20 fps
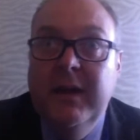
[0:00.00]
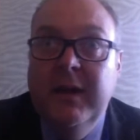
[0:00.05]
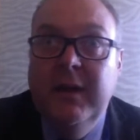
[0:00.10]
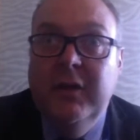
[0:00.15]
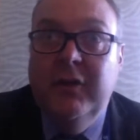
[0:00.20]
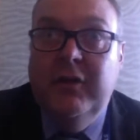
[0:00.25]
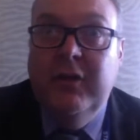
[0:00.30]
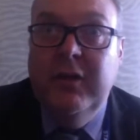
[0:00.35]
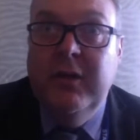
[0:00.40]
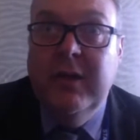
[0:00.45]

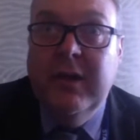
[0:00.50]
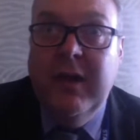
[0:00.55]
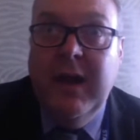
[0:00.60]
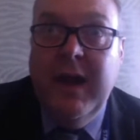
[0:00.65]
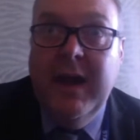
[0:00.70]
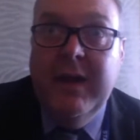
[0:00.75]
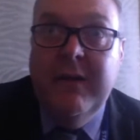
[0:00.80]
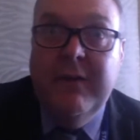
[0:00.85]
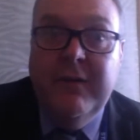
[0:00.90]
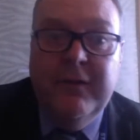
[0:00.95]
student
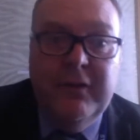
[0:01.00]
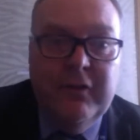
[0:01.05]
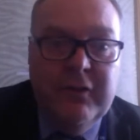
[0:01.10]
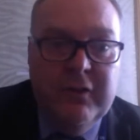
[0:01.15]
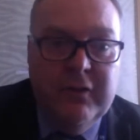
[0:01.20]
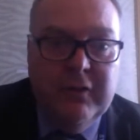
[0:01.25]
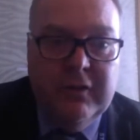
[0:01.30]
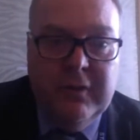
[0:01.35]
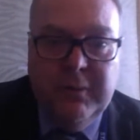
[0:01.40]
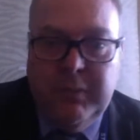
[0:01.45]
life,
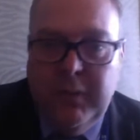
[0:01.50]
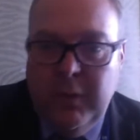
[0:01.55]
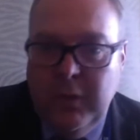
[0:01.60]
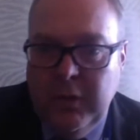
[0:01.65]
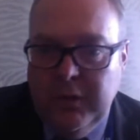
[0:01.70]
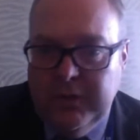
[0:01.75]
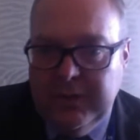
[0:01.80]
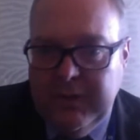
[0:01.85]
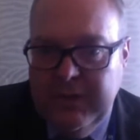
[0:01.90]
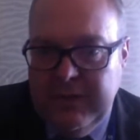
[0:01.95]
student
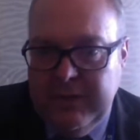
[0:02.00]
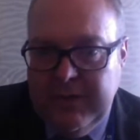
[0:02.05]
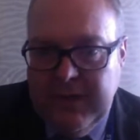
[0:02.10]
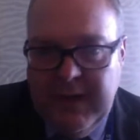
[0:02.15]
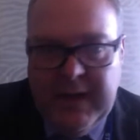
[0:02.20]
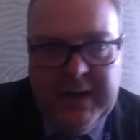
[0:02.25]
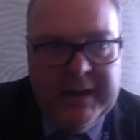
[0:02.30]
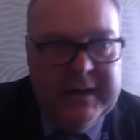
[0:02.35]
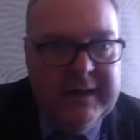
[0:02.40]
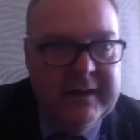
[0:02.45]
support,
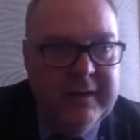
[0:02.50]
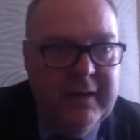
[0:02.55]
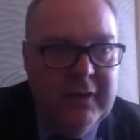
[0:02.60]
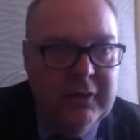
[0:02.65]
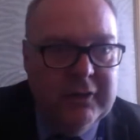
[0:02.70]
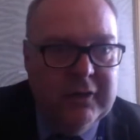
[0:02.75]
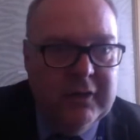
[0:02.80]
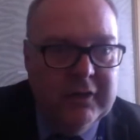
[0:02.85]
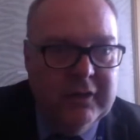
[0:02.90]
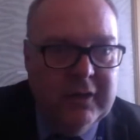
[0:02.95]
safeguarding,
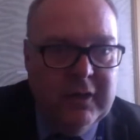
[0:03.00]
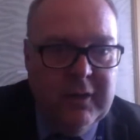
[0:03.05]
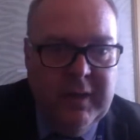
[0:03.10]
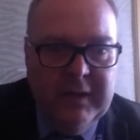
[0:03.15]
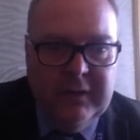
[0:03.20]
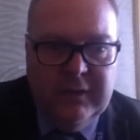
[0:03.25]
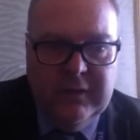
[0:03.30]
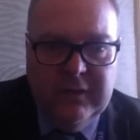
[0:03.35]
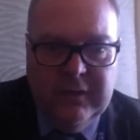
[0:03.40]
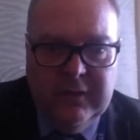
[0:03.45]
those sorts of
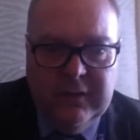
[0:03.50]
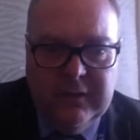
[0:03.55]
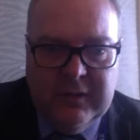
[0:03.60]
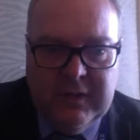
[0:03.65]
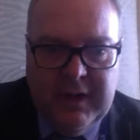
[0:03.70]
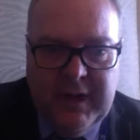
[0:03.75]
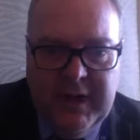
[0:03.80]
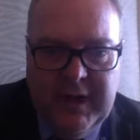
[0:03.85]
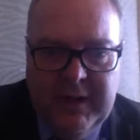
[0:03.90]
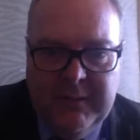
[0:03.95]
questions,
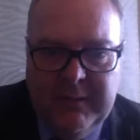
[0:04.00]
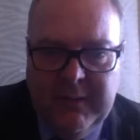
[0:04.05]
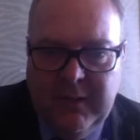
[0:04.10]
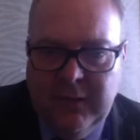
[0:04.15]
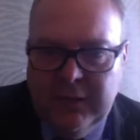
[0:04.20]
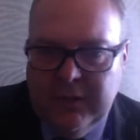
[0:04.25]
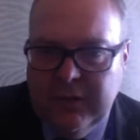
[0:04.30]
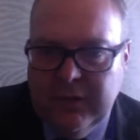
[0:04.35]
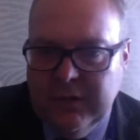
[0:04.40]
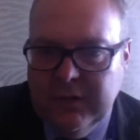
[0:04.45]

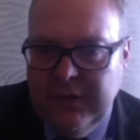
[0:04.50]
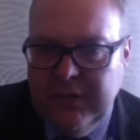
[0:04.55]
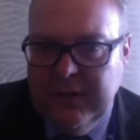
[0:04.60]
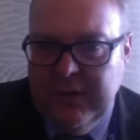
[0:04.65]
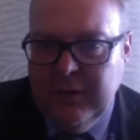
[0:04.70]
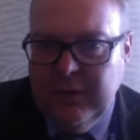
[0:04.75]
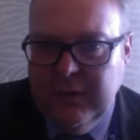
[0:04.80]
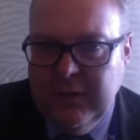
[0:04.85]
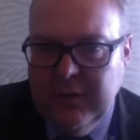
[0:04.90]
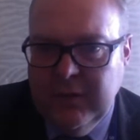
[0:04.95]
those sorts of
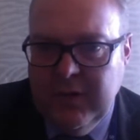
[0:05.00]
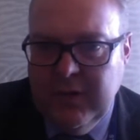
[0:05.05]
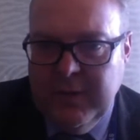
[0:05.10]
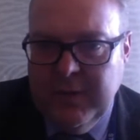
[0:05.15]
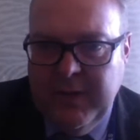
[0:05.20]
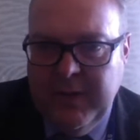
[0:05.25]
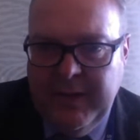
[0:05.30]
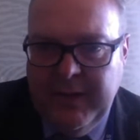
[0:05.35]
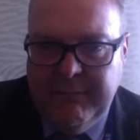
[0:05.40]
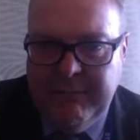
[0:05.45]
things we'll talk
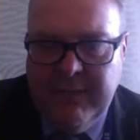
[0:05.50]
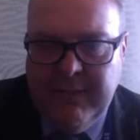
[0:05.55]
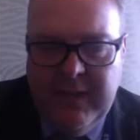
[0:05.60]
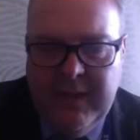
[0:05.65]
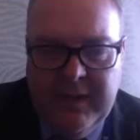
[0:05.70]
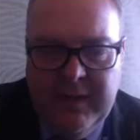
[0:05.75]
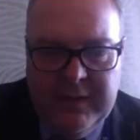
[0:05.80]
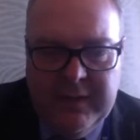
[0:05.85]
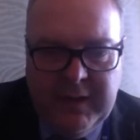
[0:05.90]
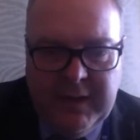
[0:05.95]
about then.
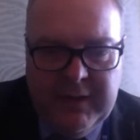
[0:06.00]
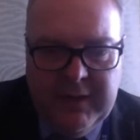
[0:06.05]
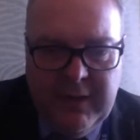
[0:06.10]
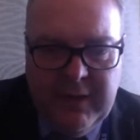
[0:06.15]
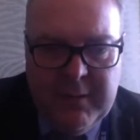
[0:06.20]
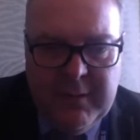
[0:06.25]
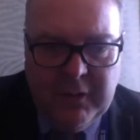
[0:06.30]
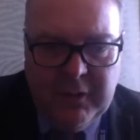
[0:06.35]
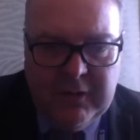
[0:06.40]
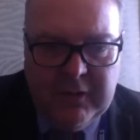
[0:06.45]
Thank you
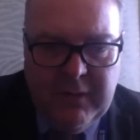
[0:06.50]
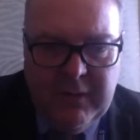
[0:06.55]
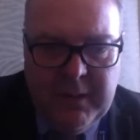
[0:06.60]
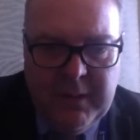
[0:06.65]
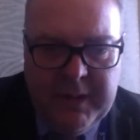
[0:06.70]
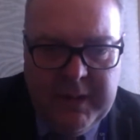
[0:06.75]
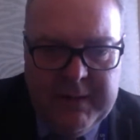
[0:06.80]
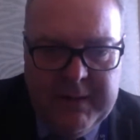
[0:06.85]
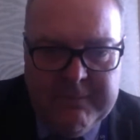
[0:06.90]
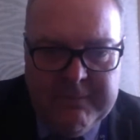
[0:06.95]
very much,
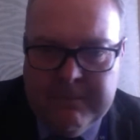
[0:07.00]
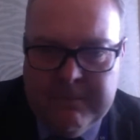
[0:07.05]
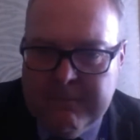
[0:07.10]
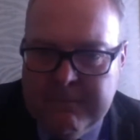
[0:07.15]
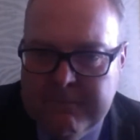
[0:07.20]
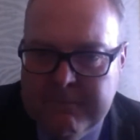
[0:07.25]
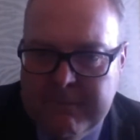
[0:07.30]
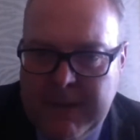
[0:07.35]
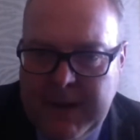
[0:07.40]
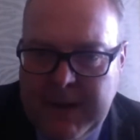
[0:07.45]
everybody.
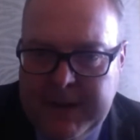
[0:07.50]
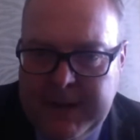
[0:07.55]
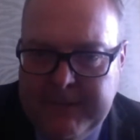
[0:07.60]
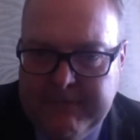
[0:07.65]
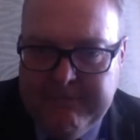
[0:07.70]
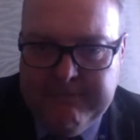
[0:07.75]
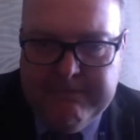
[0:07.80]
Bye.